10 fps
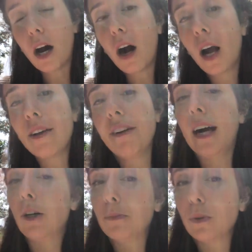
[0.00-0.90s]
I've
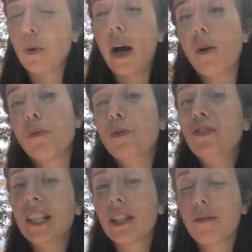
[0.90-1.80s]
helped
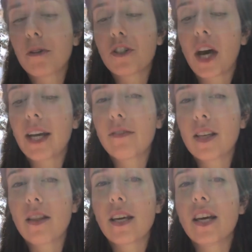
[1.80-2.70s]
remove dairy from their diet have
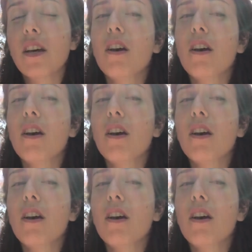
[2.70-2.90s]
said they